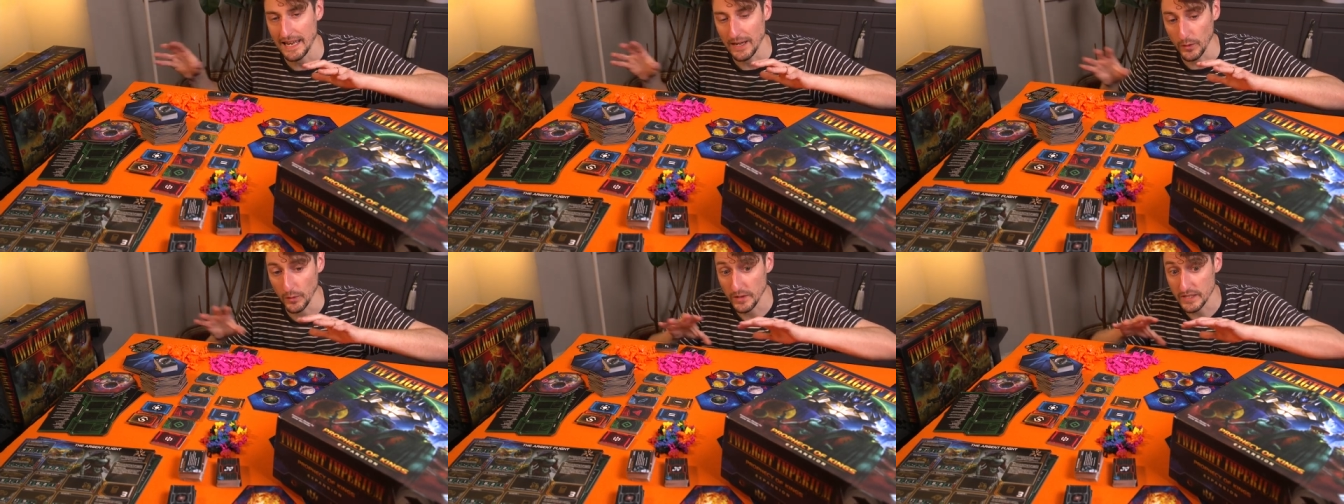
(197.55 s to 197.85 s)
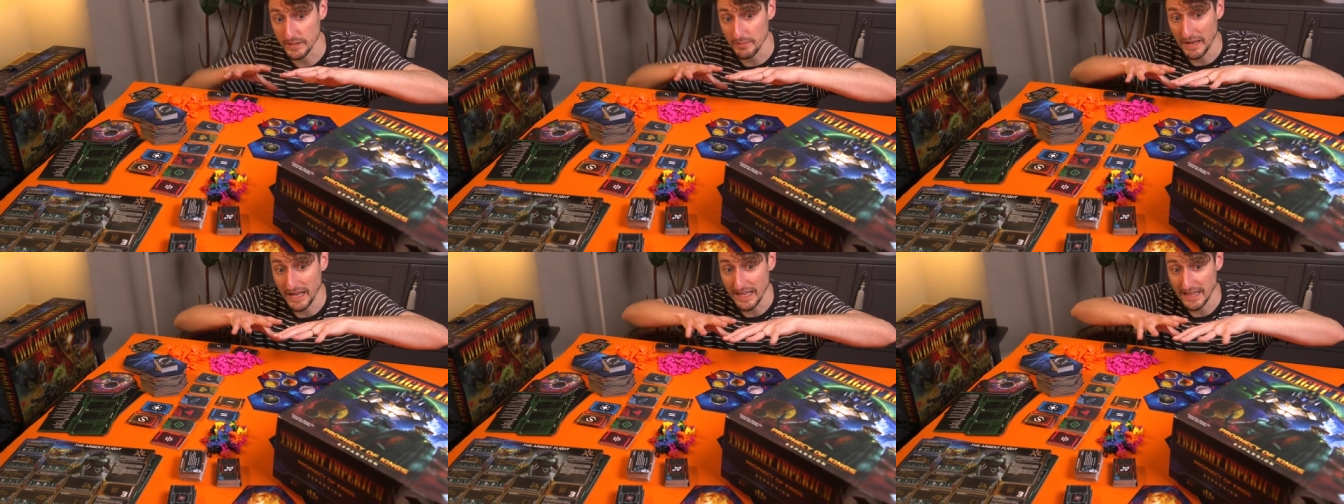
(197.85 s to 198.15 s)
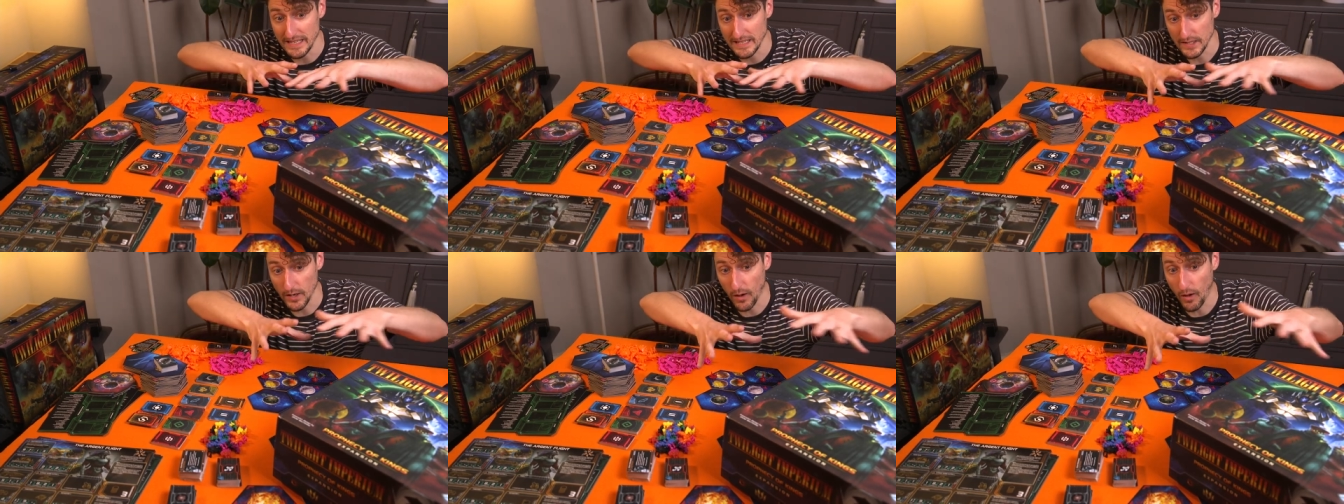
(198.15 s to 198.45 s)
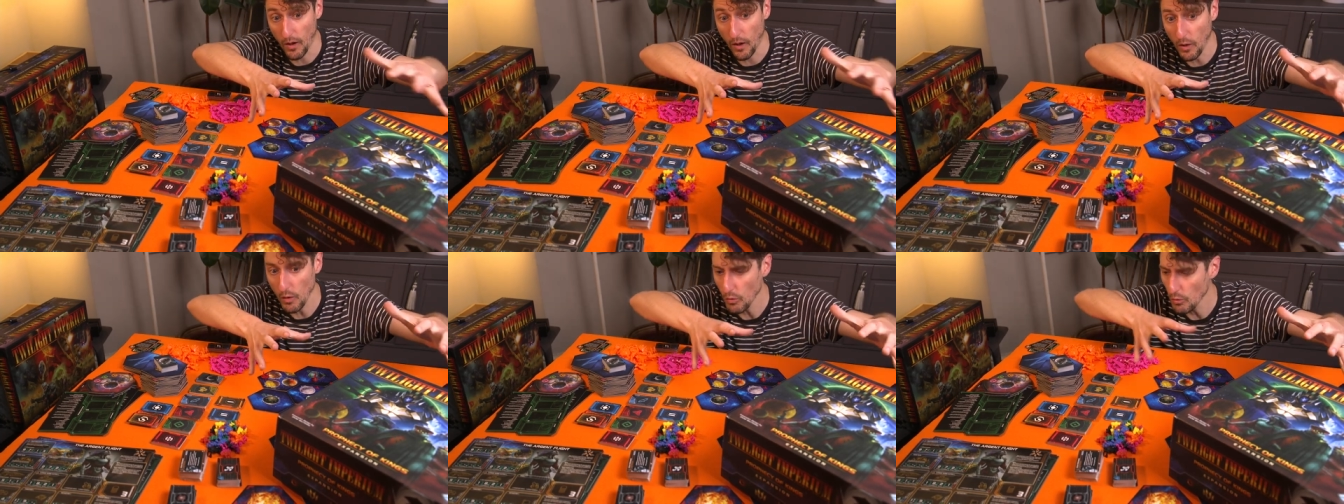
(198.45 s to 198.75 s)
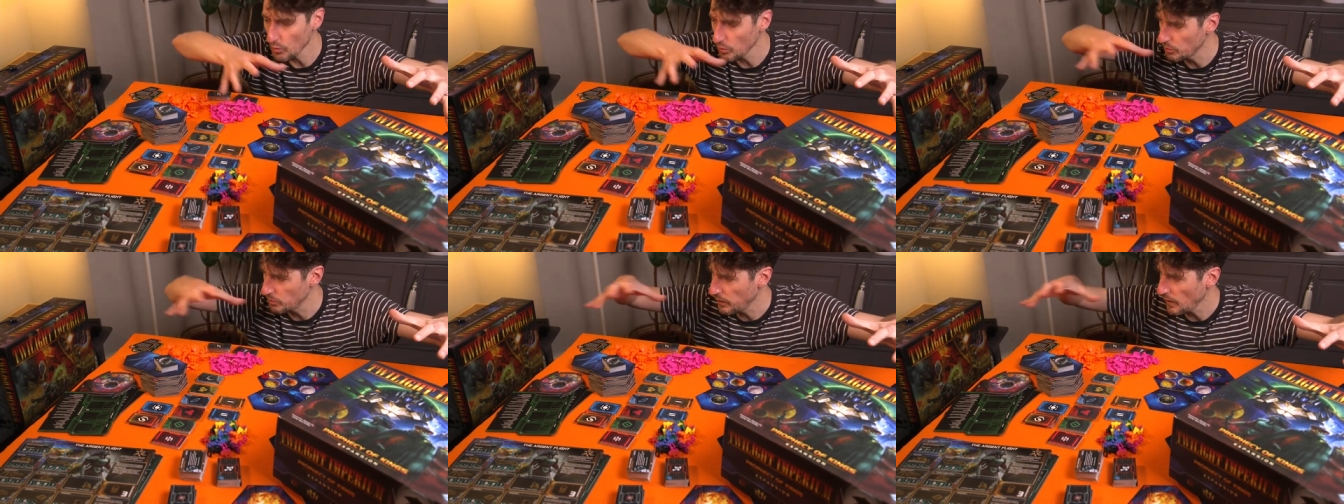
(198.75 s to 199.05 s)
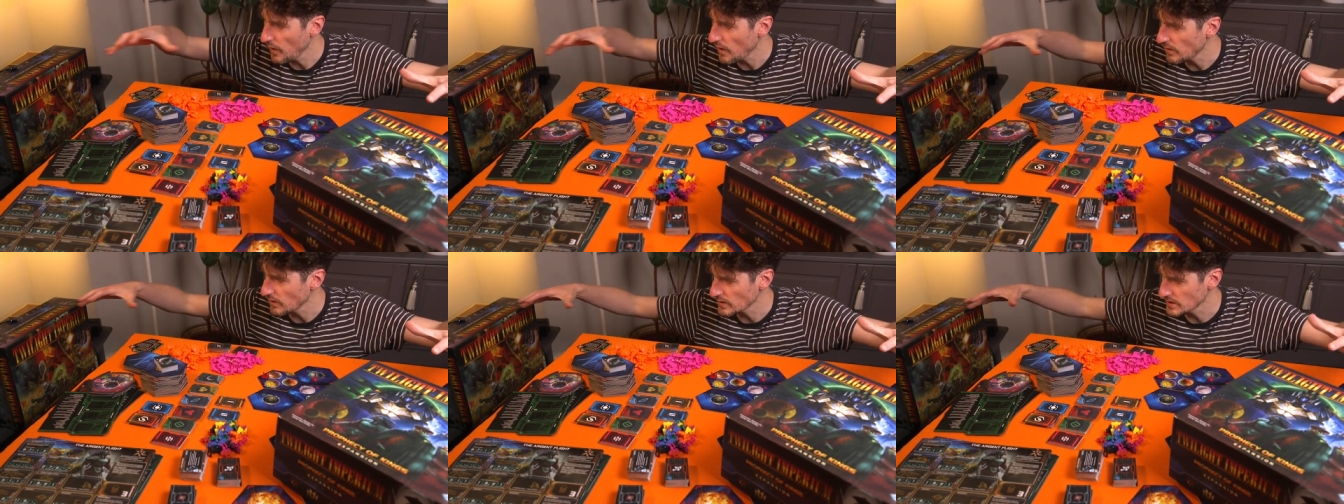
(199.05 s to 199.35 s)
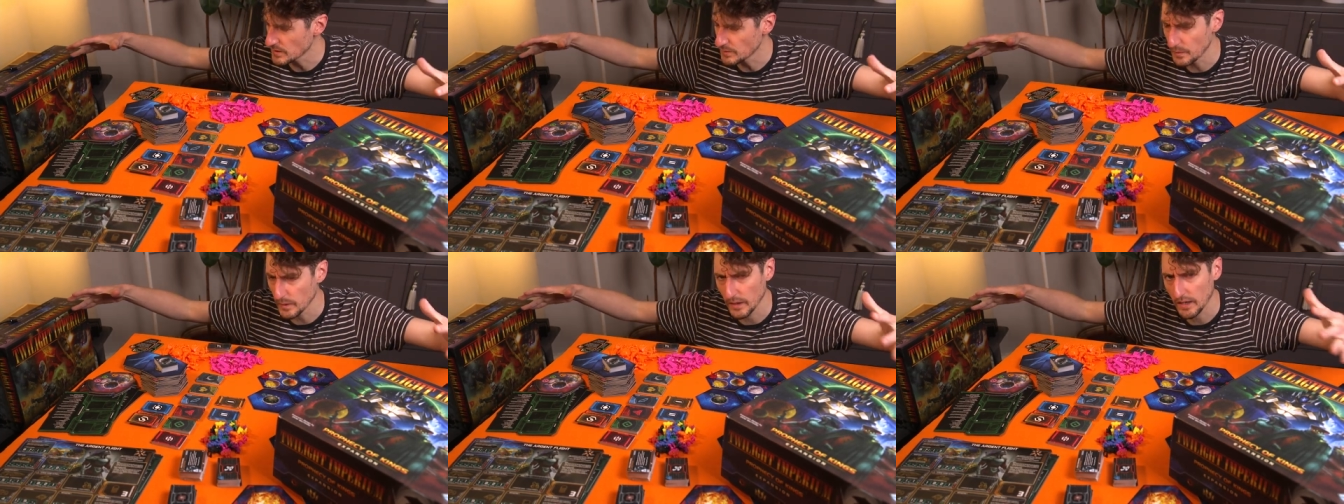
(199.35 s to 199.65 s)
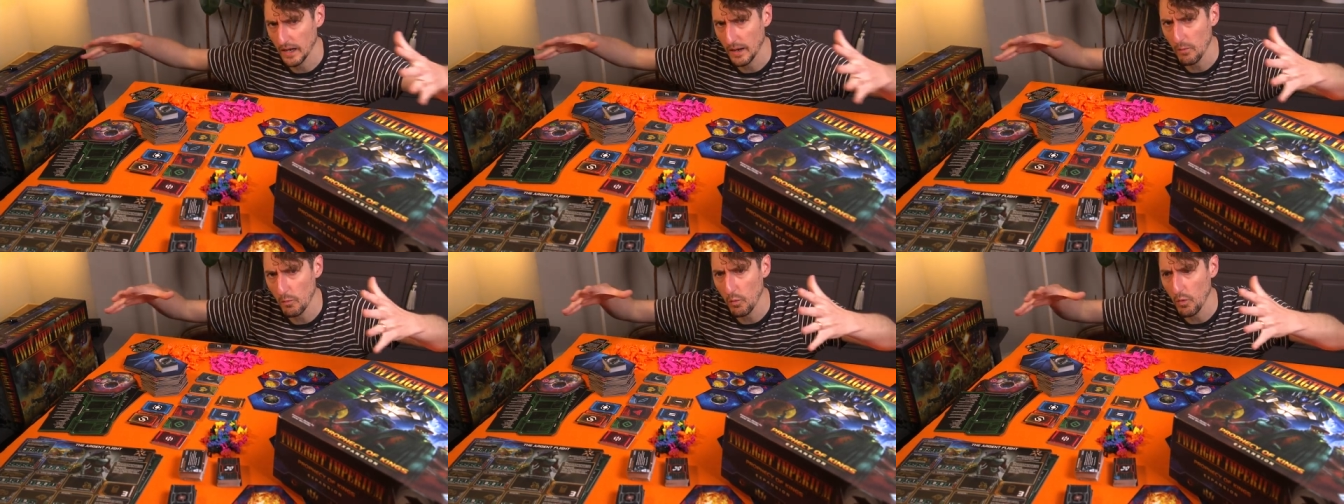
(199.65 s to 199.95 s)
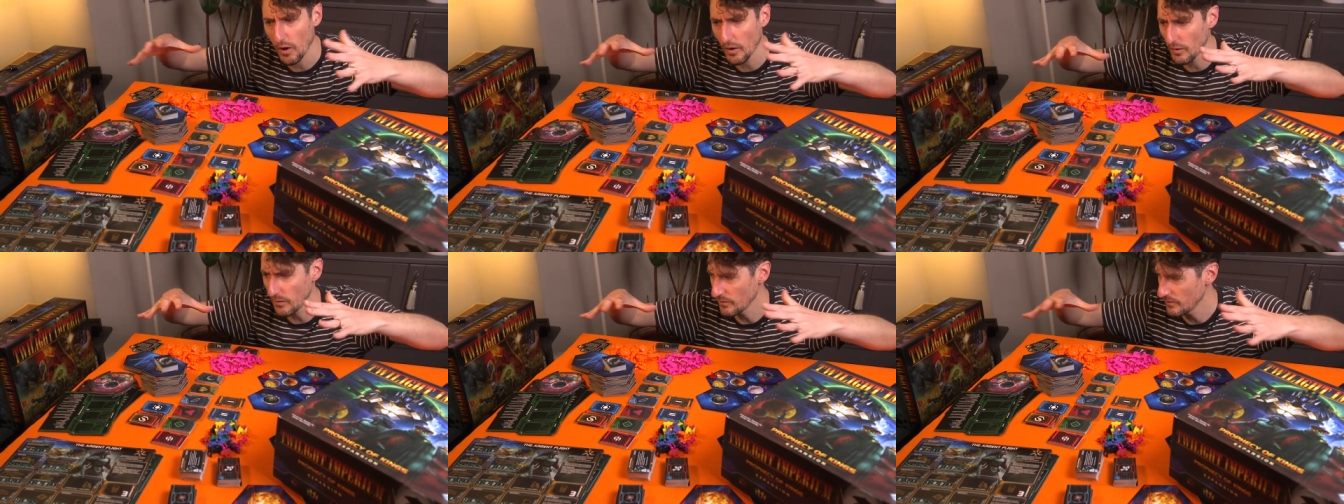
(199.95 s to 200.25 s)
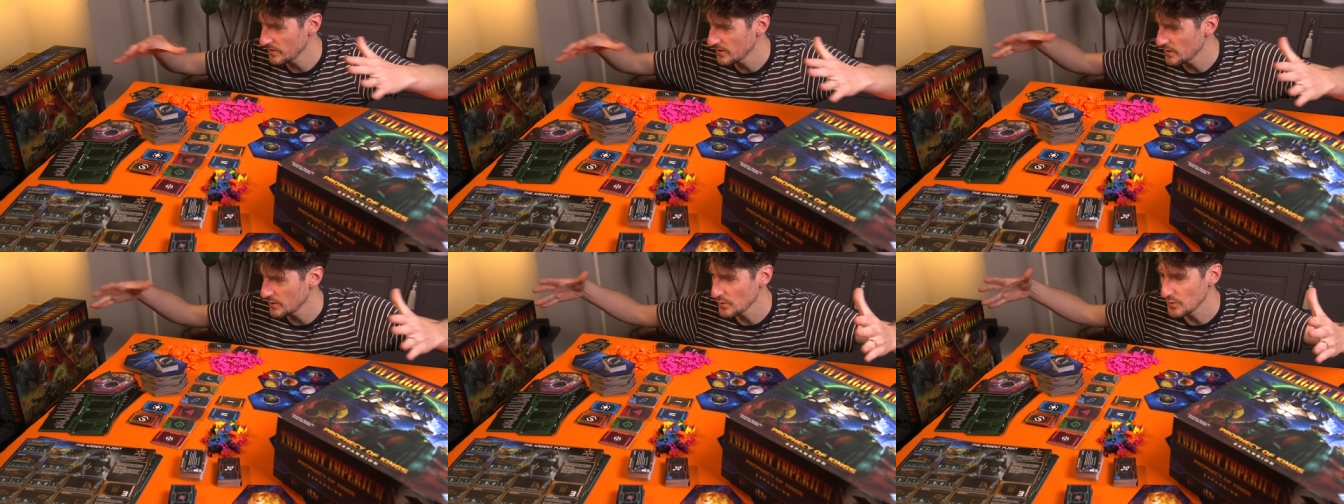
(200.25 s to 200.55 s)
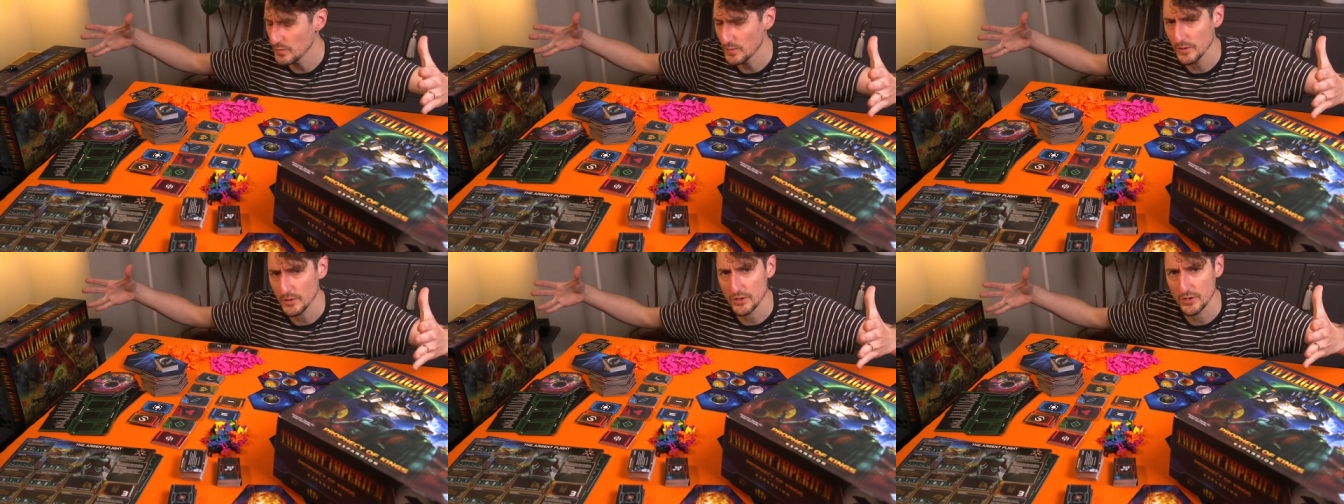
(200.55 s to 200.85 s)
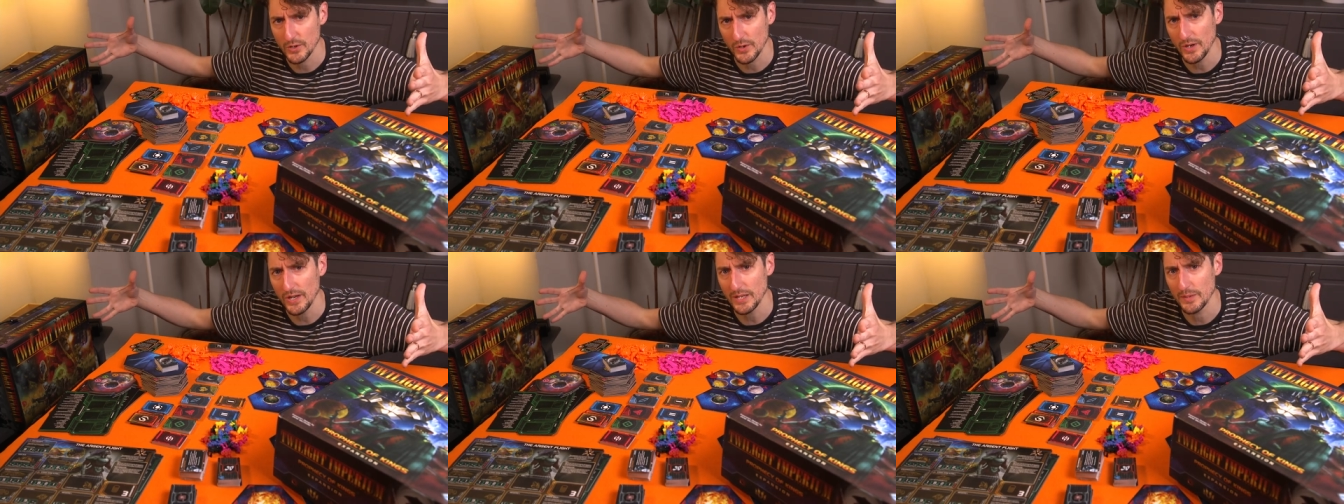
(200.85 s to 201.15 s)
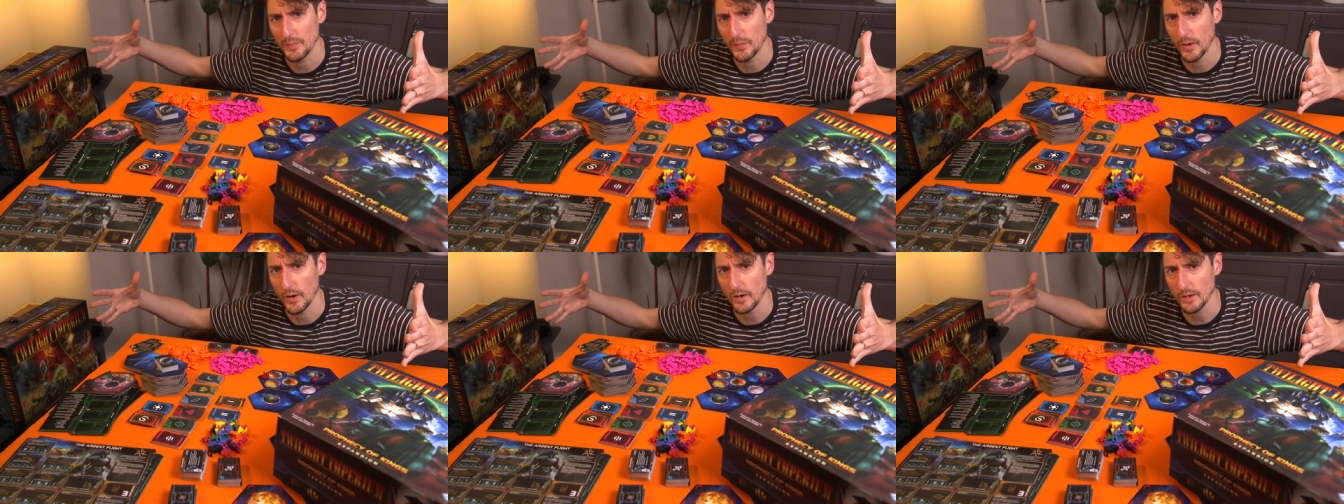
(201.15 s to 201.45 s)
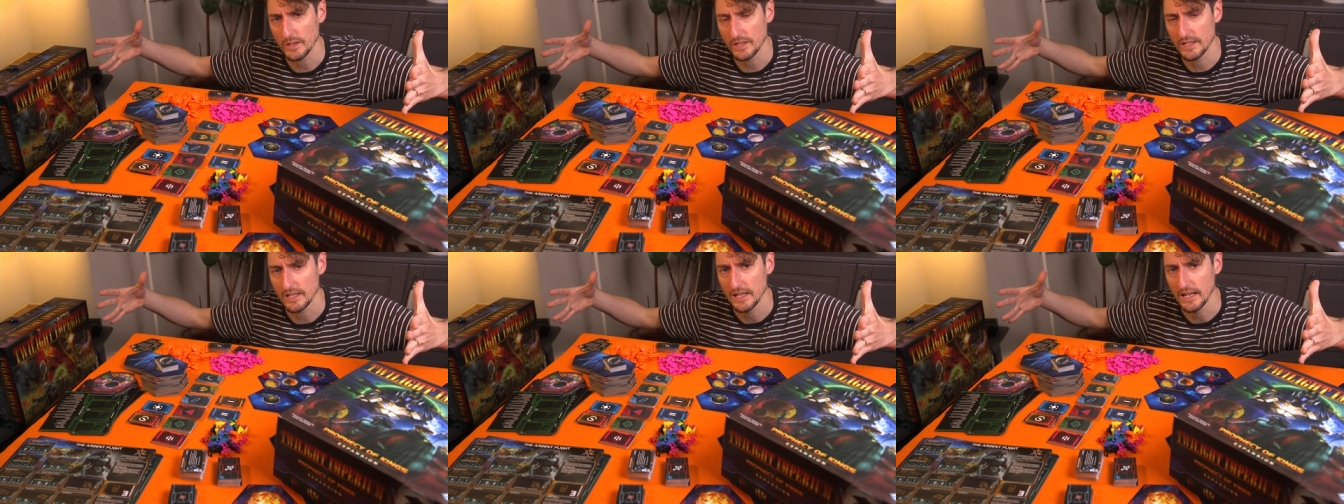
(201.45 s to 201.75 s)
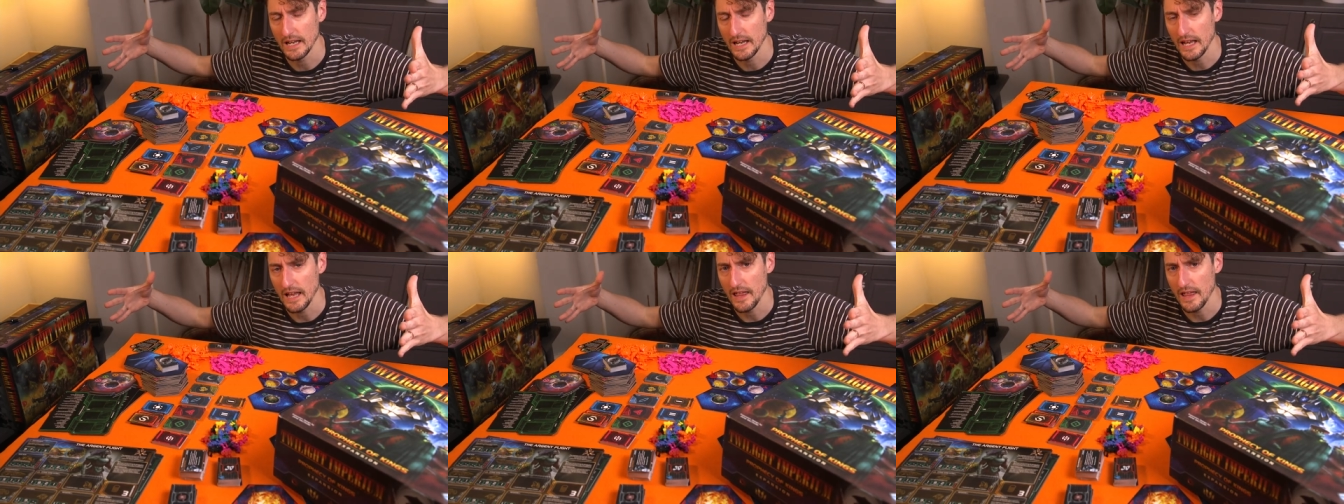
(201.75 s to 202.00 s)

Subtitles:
order to make this whole box become one uber-joined box